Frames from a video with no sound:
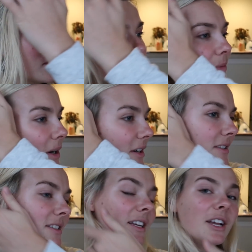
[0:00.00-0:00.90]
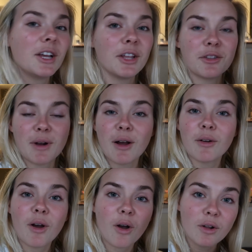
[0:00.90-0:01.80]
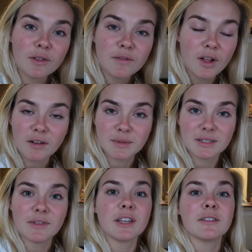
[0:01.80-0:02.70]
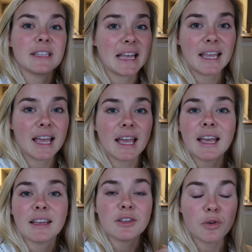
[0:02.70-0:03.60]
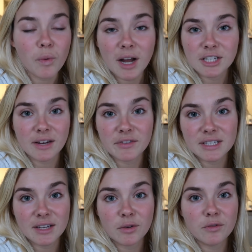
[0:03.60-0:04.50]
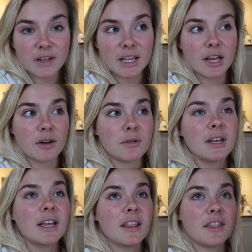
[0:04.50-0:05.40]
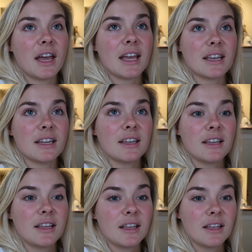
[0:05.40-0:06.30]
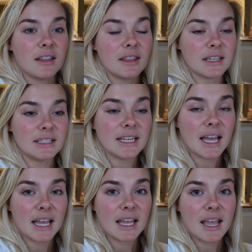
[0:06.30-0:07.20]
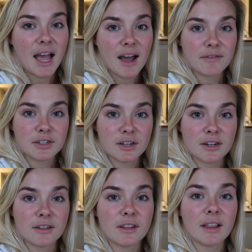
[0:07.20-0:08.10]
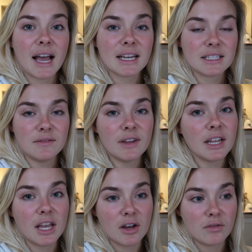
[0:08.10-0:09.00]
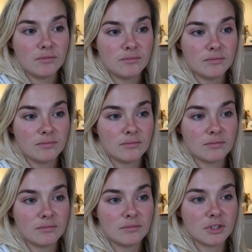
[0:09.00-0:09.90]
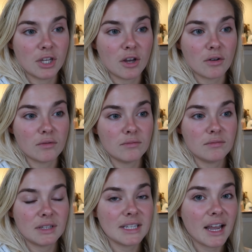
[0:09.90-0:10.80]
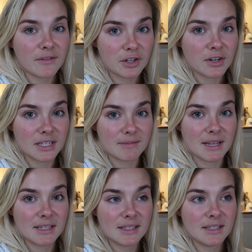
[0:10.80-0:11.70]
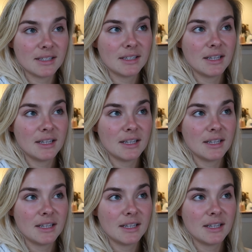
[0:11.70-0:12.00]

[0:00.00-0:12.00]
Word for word: of those words throughout all of Vlogmas videos, aka you watch every single video, then the day after the last video, so the day after Christmas,